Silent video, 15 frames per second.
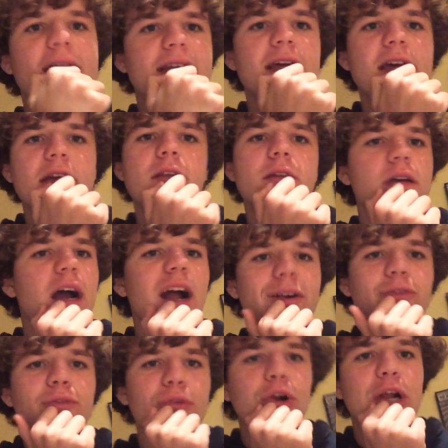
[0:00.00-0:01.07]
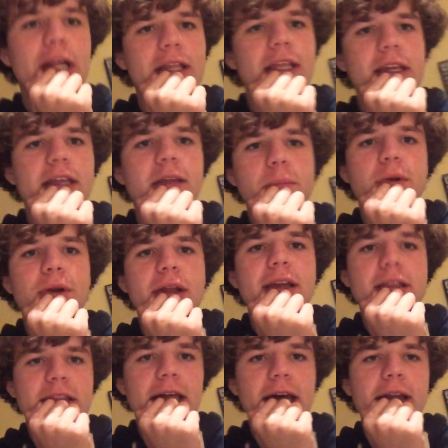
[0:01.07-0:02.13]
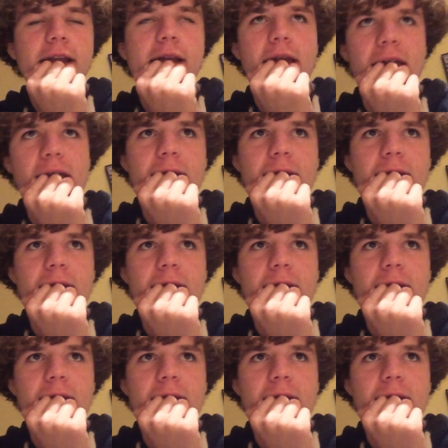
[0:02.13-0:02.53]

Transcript: I did. I really did predict that.